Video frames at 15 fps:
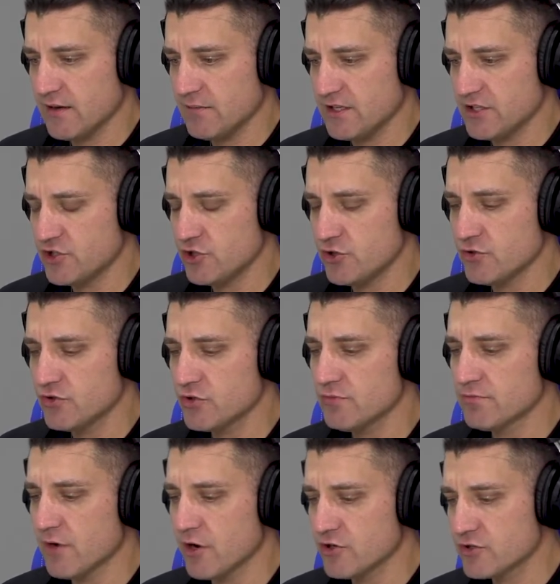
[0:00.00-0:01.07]
is due to
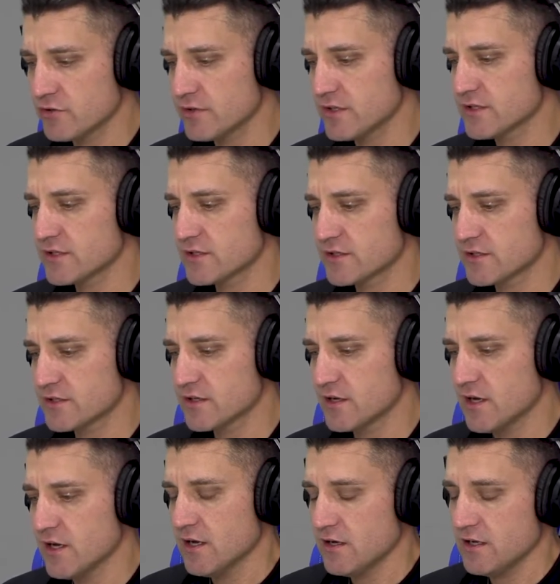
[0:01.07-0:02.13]
motorists
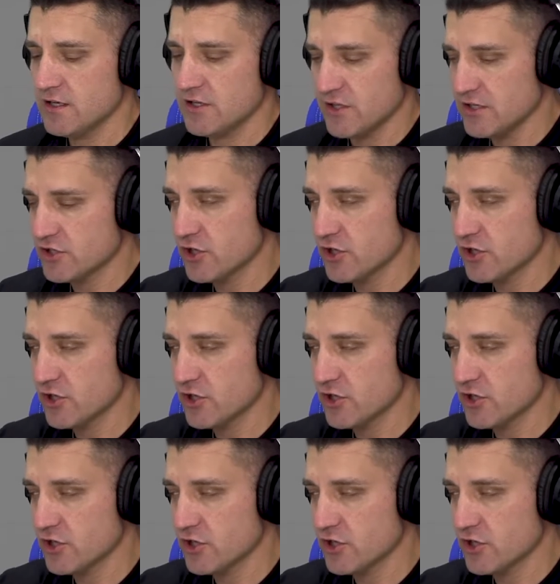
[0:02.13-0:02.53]
in